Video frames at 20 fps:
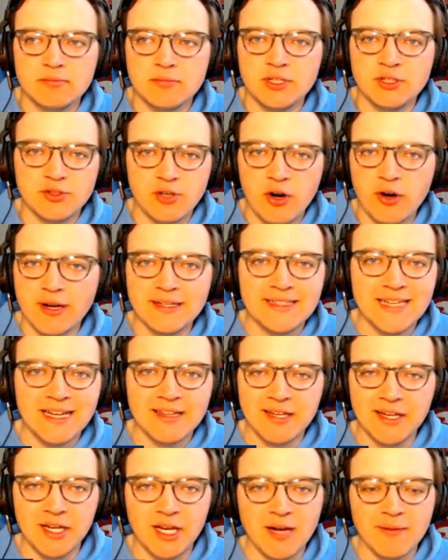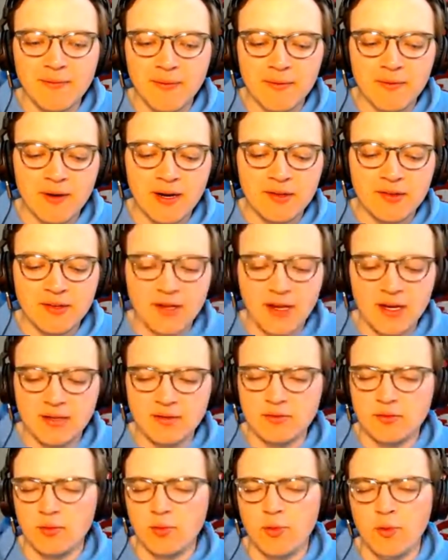he's already deadly enough from the right
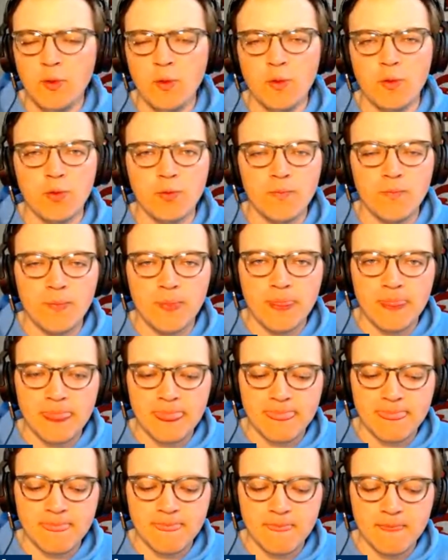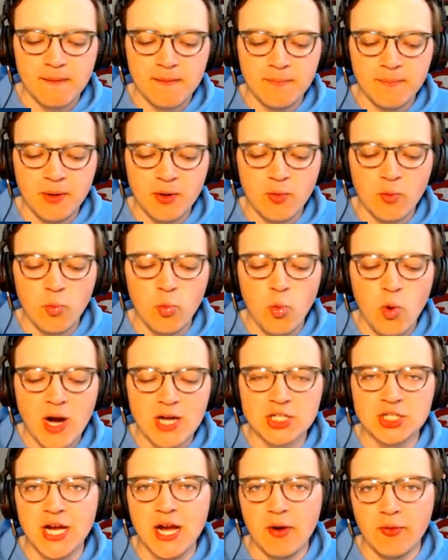side. Whew. Better
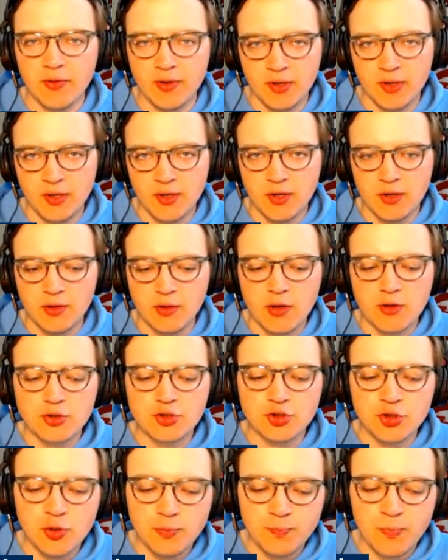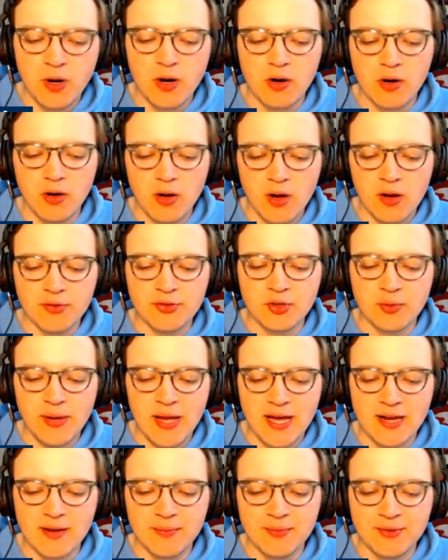watch out. Lars Nootbaar also
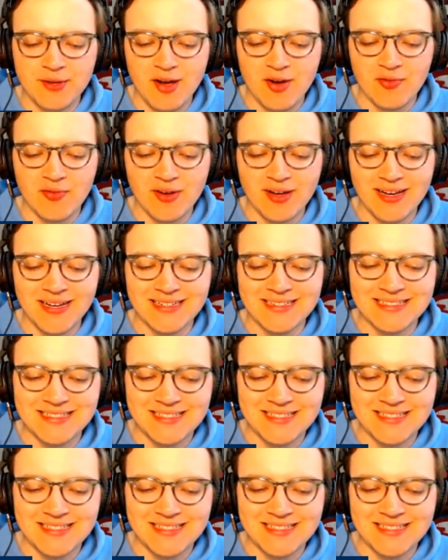had himself a